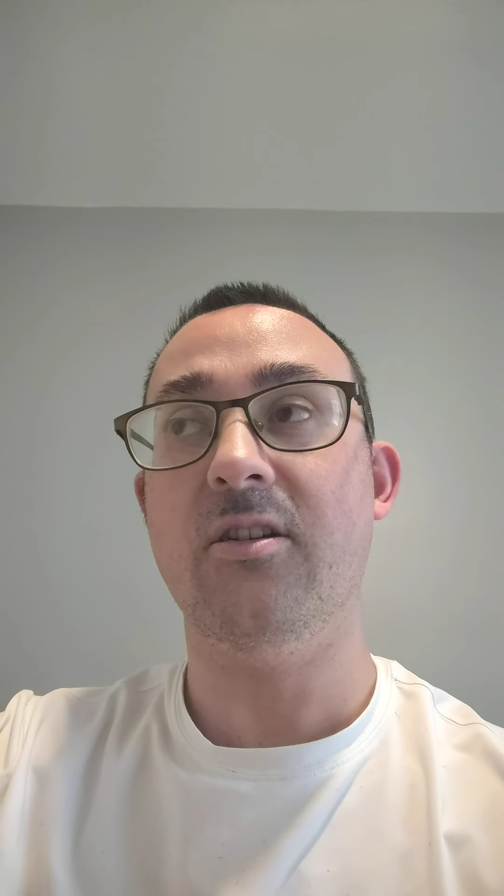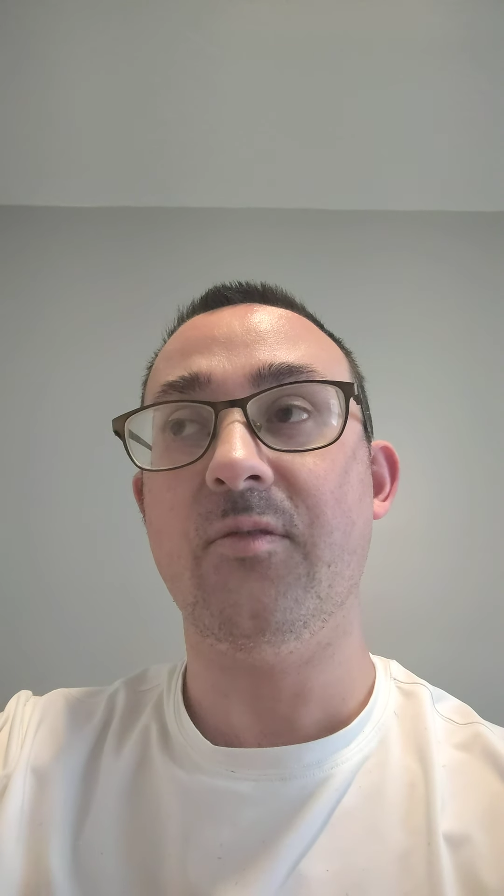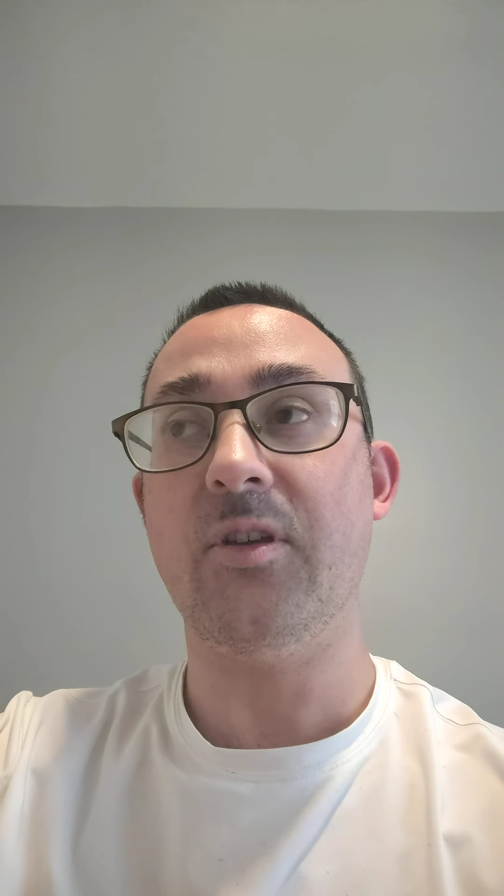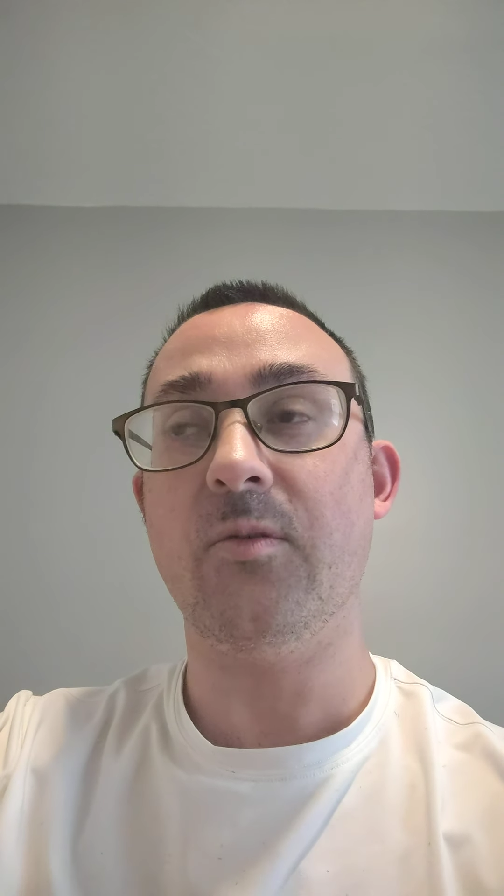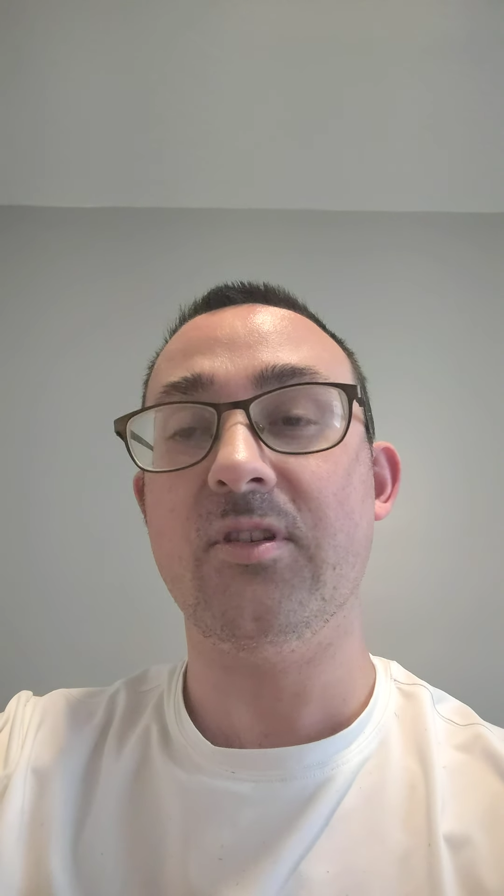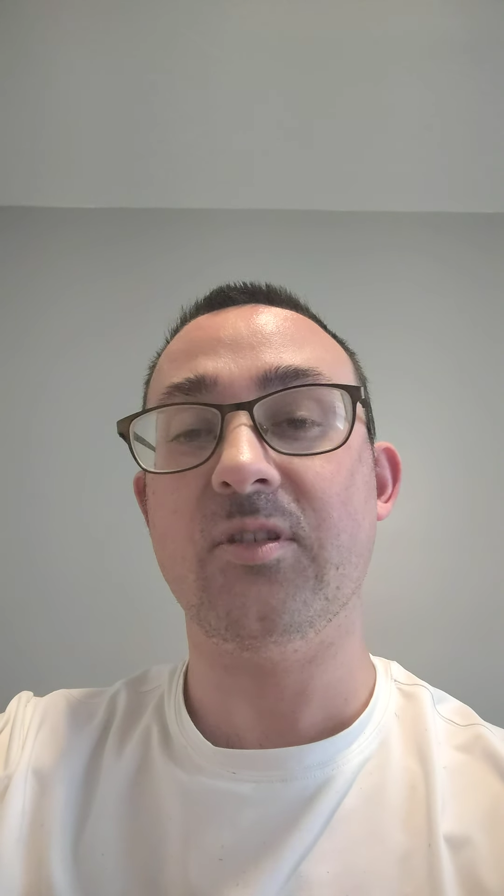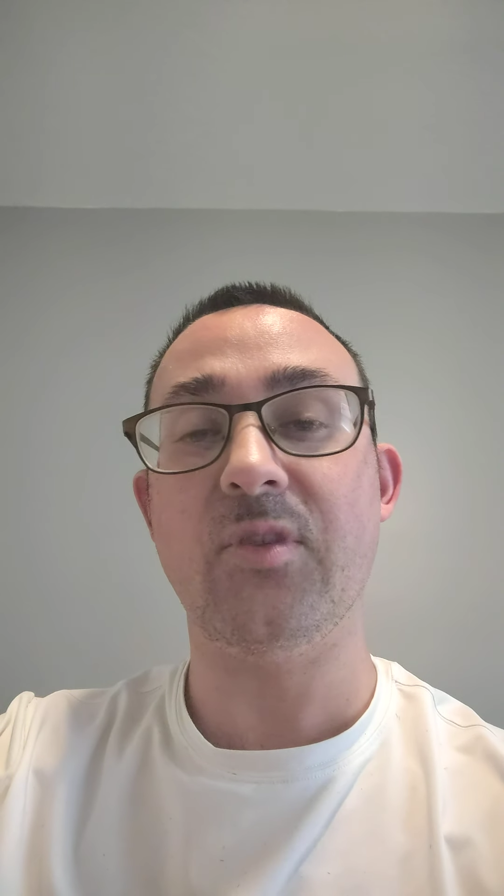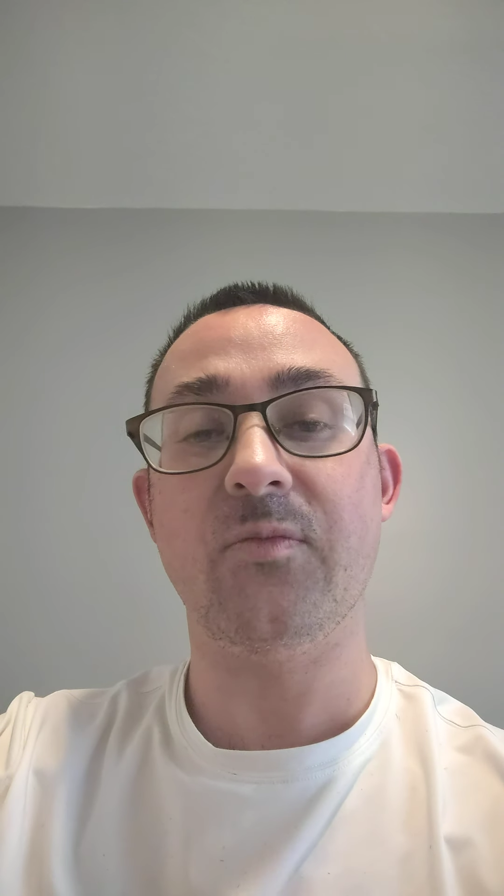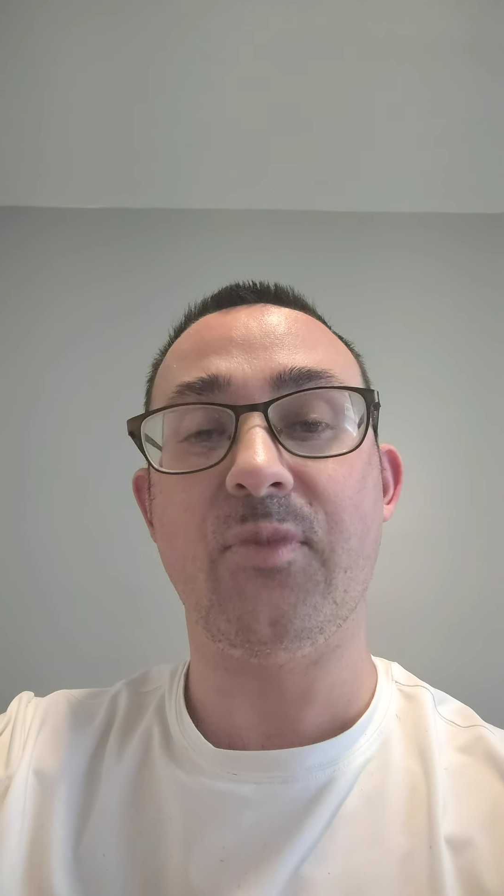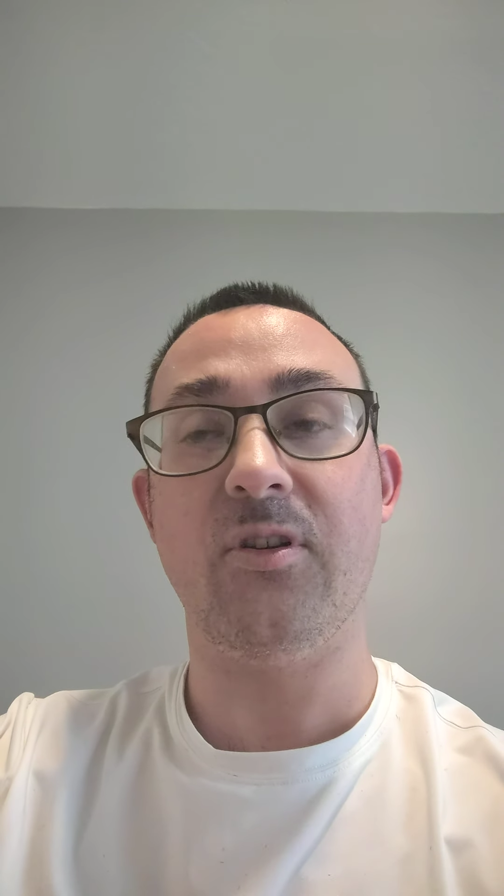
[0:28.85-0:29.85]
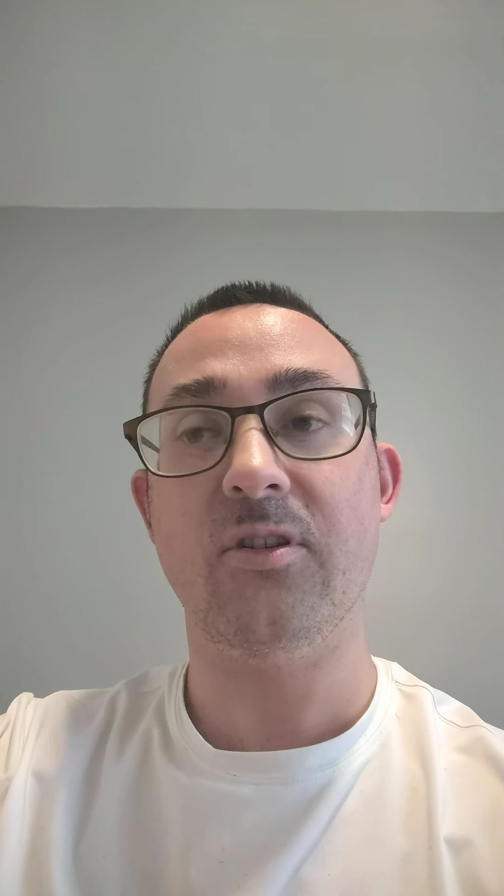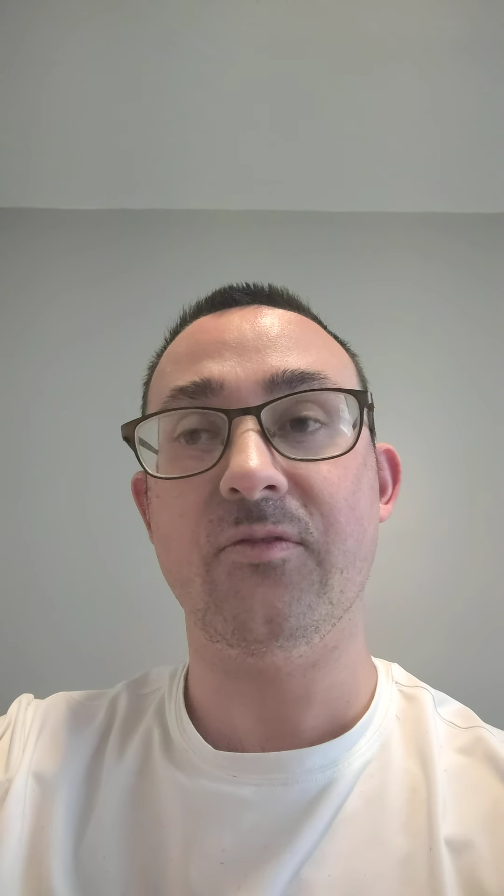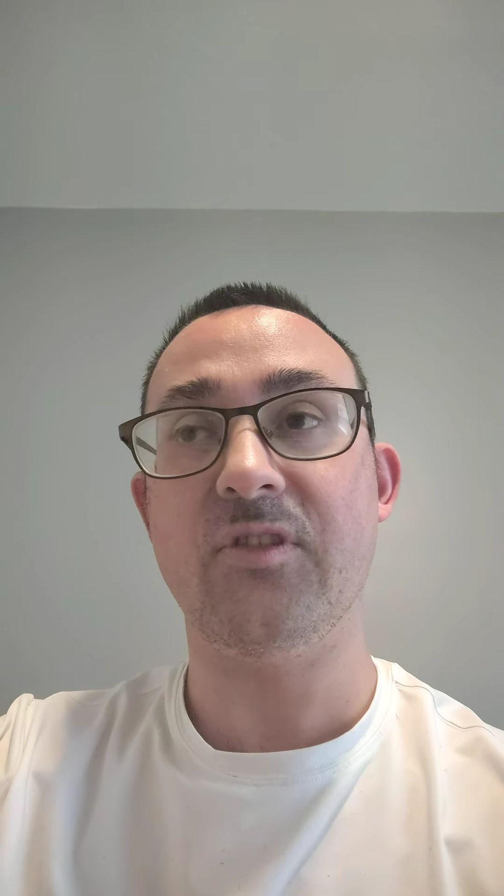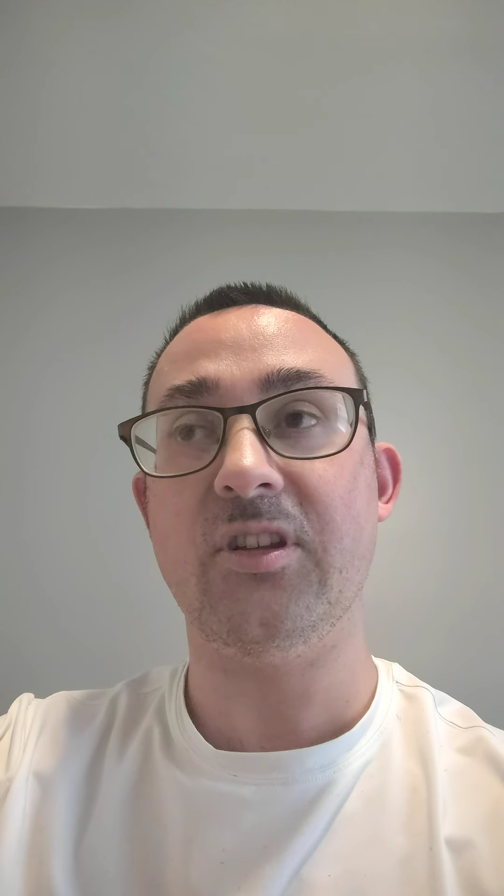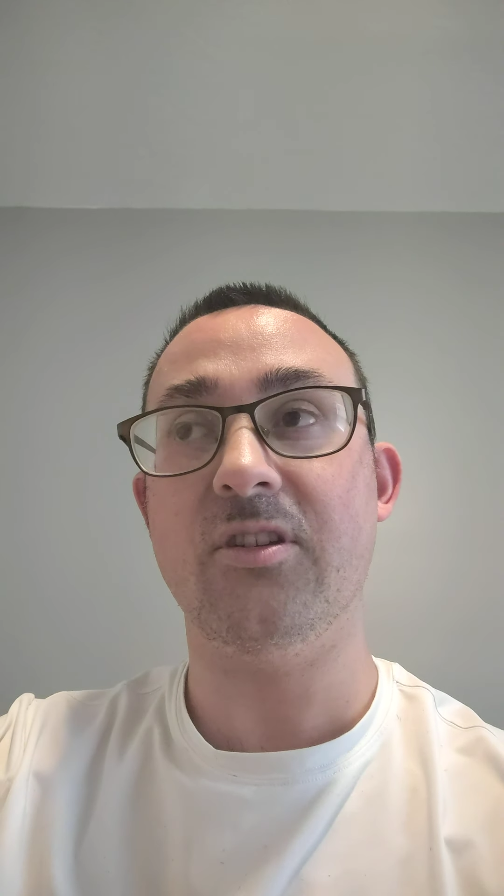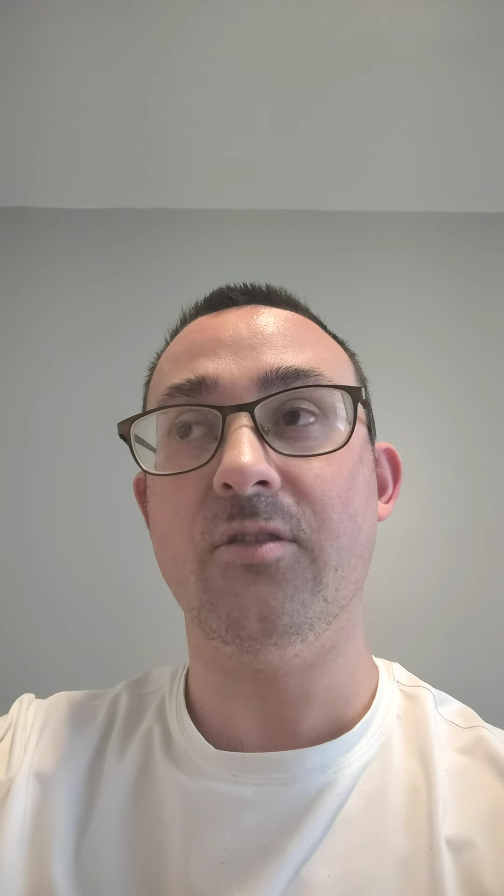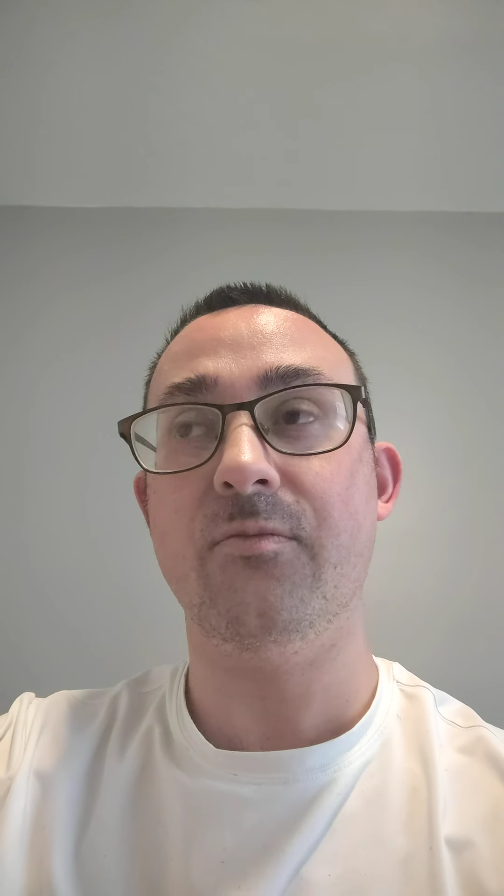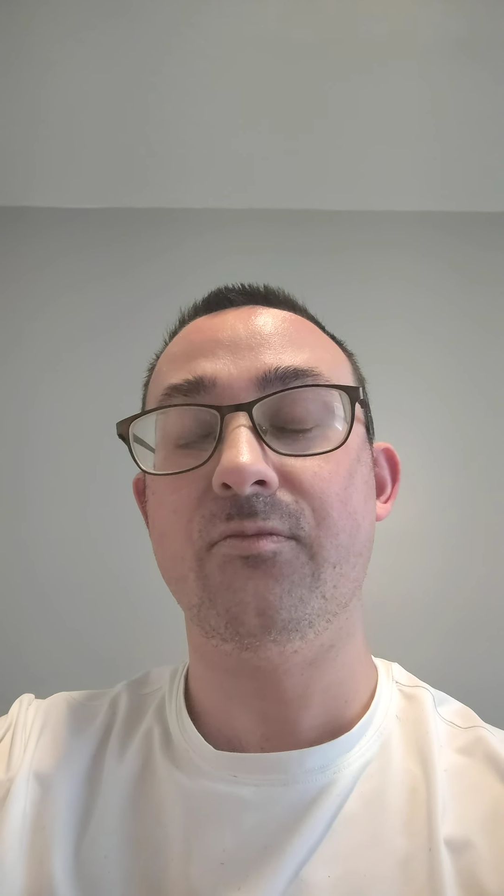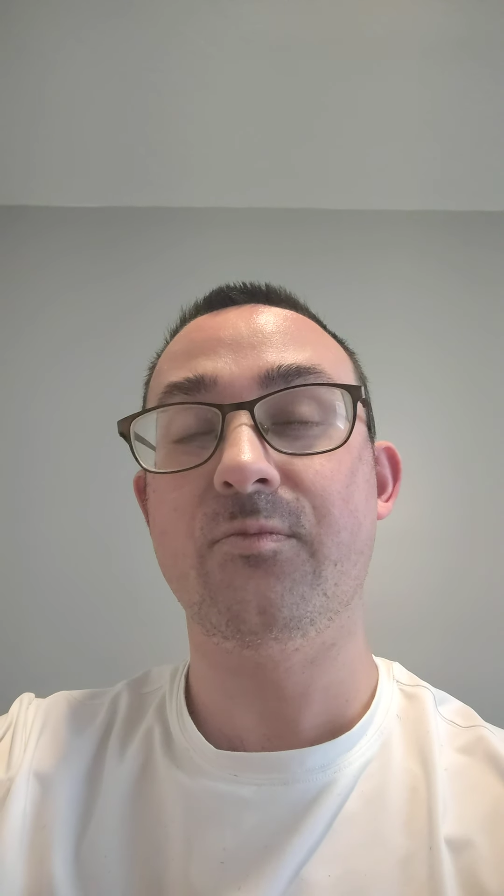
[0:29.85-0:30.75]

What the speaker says: He was a big part of the